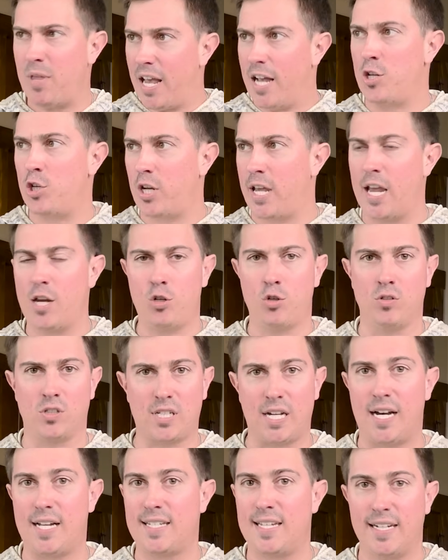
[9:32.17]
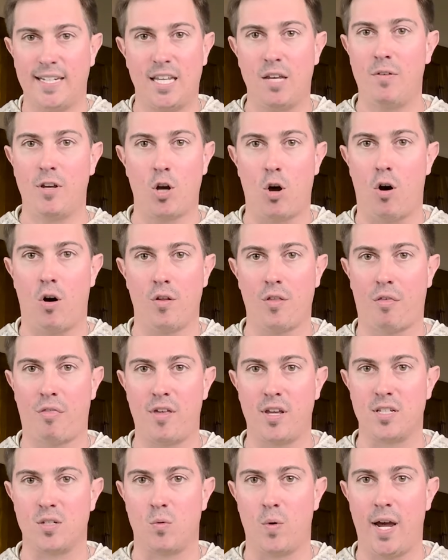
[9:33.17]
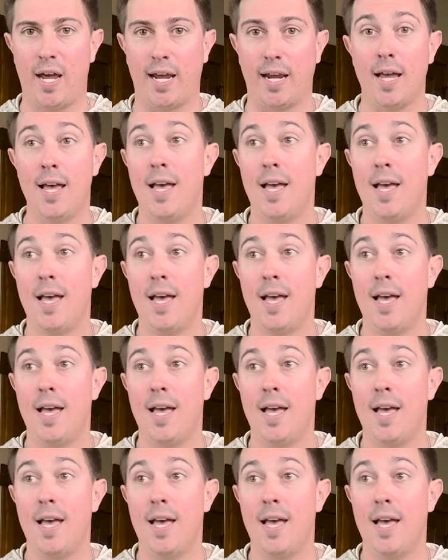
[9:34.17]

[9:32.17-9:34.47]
educational content, giving all the things away.